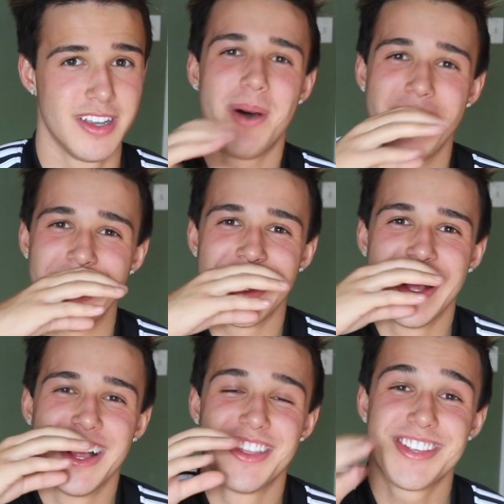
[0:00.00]
But
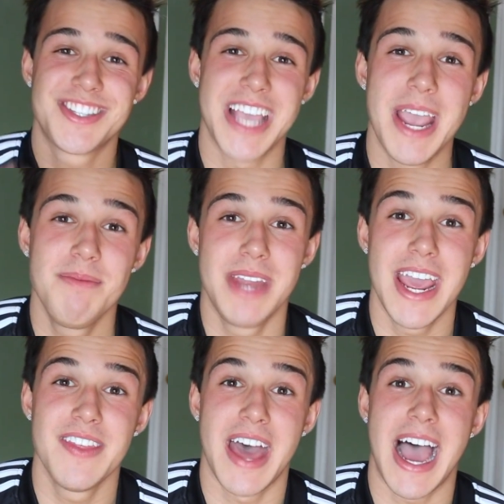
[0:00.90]
the same
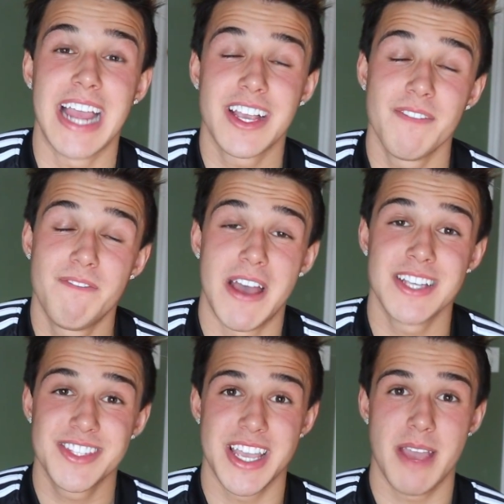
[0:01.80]
day that I
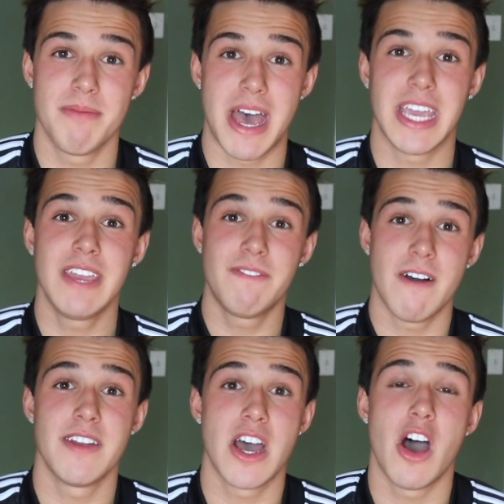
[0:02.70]
confessed to him that he
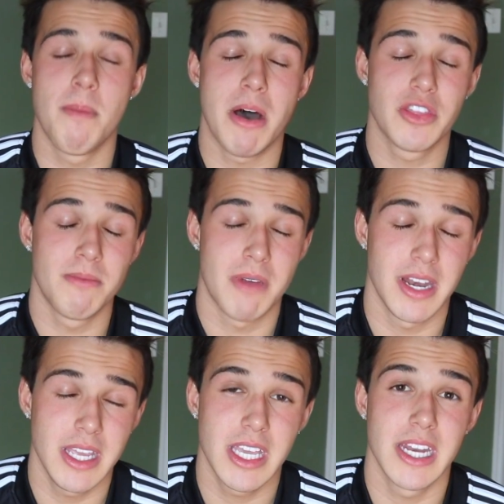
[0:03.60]
found out about the
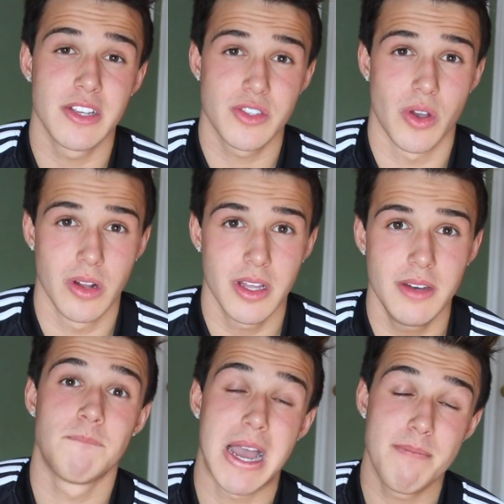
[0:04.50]
money getting
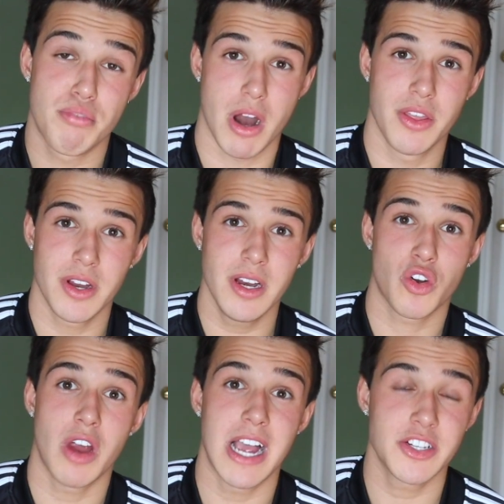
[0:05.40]
stolen, my brother
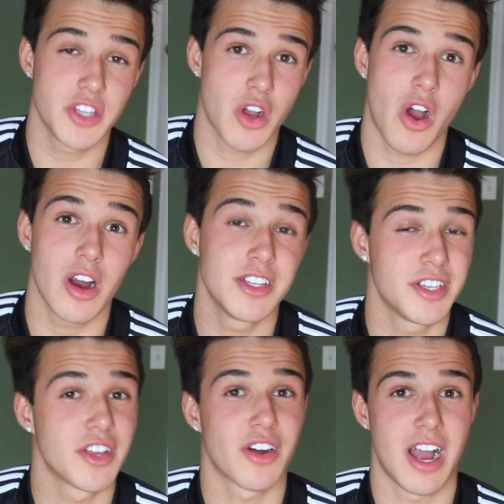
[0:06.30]
crashed the car
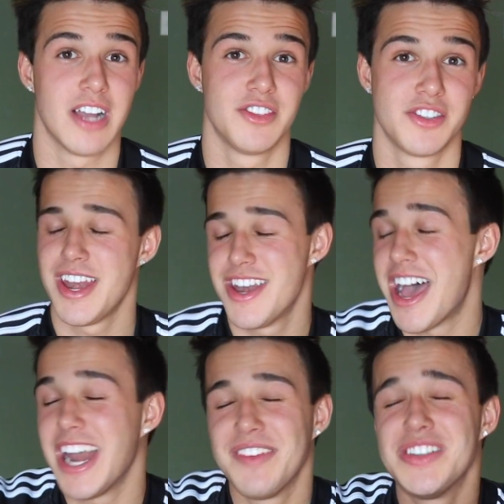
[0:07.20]
into the garage.
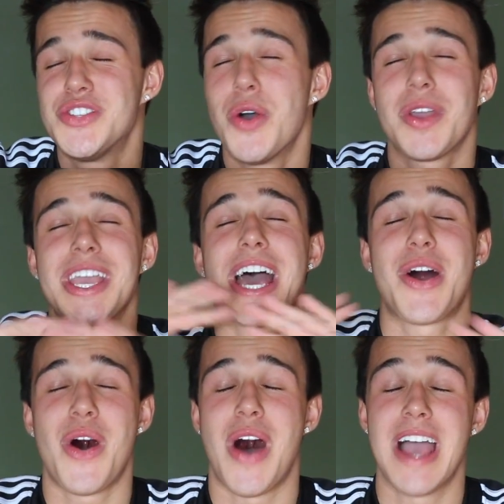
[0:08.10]
Not even joking
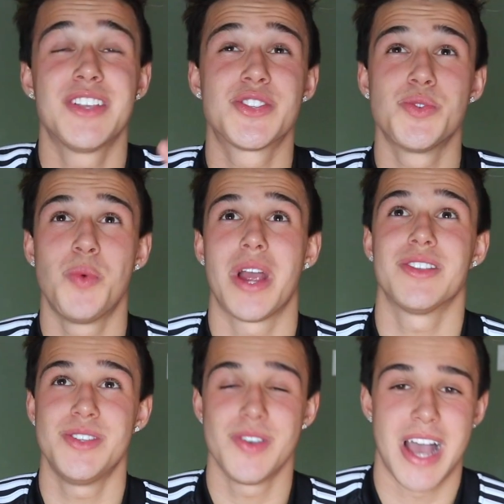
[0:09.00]
at all, I
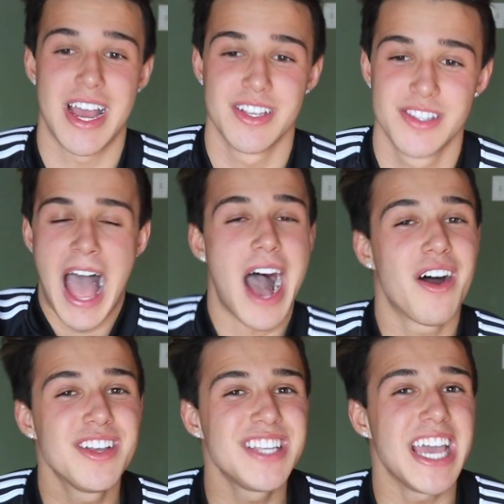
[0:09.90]
swear to you guys.
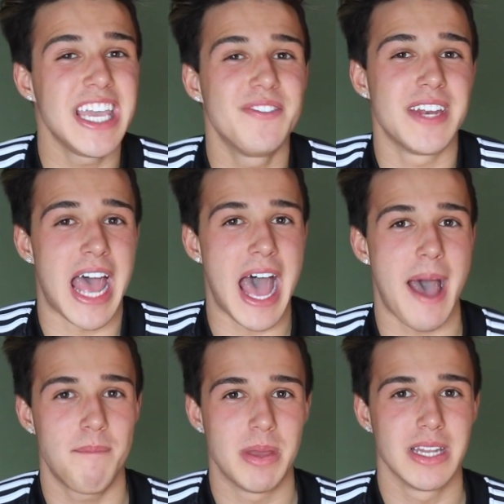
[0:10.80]
How does that even
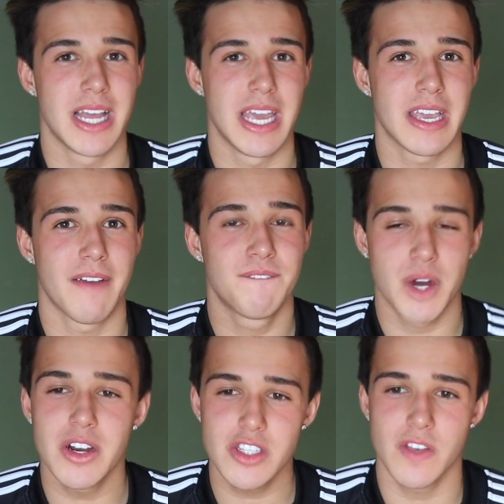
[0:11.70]
happen? Like,
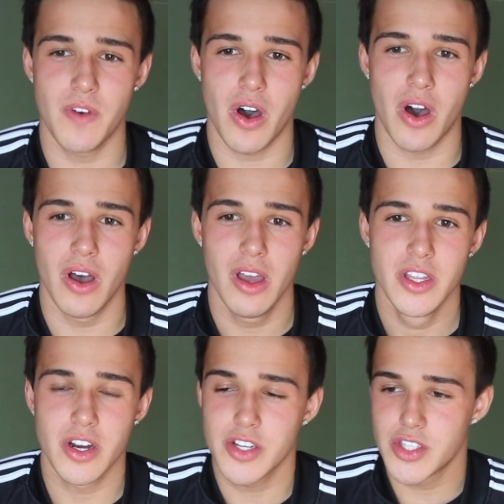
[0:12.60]
first of all,
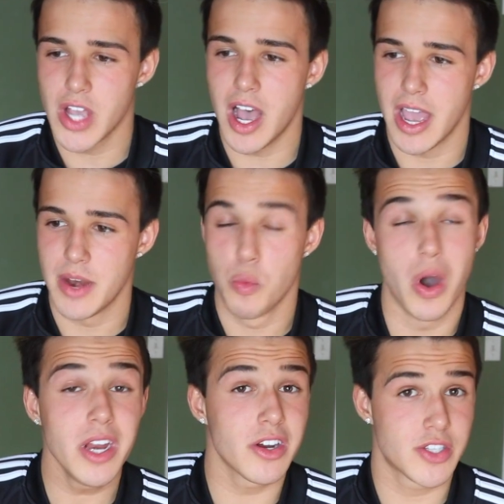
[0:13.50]
your son,
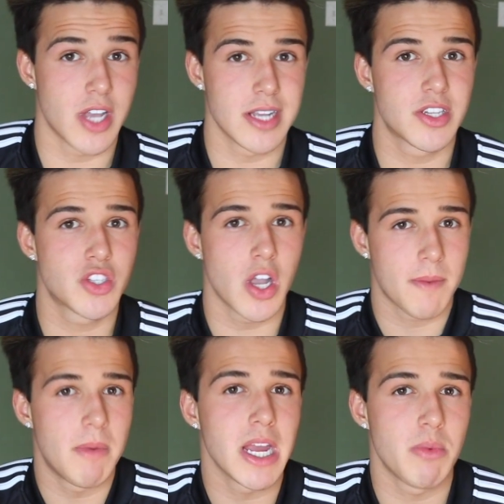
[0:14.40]
one of your sons just
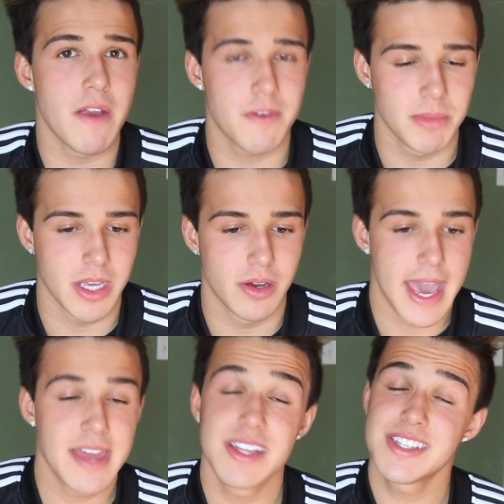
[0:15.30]
took money away from
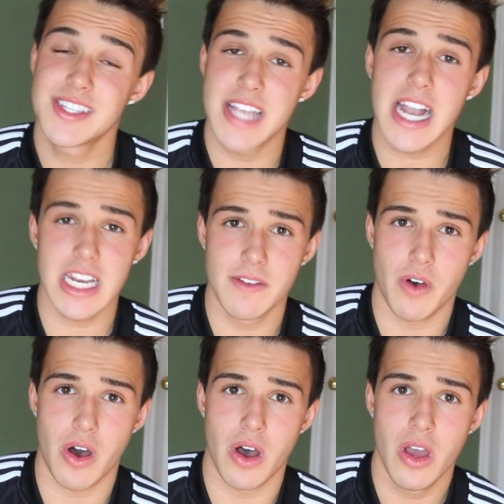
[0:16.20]
you. And then second of
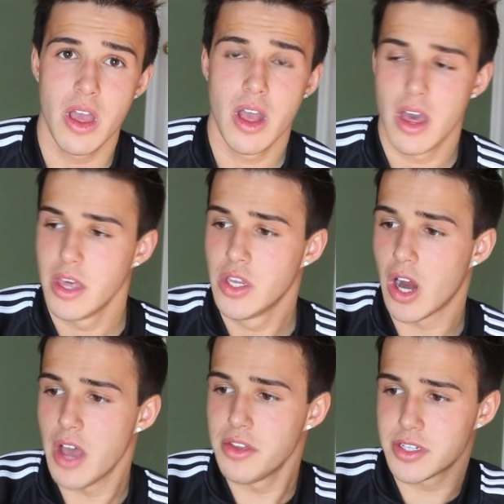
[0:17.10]
all,
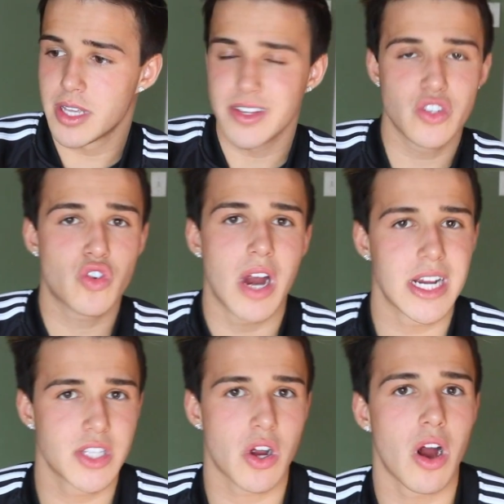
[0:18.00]
your other son just
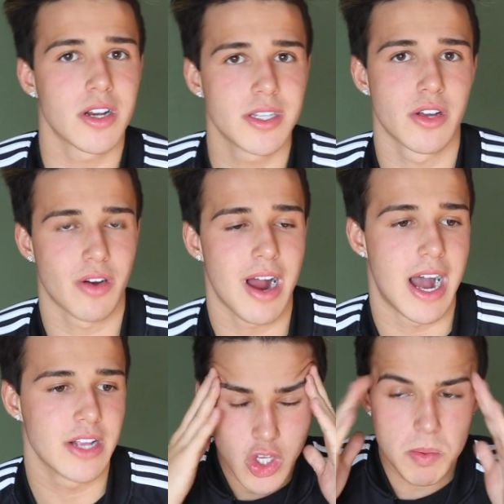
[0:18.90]
crashed the car into the
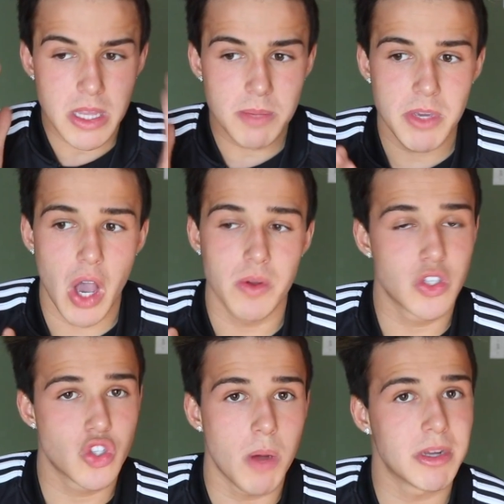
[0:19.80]
garage. You about to be owing
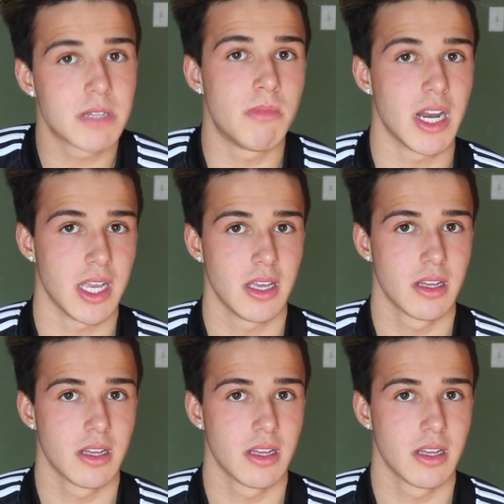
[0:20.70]
so much money.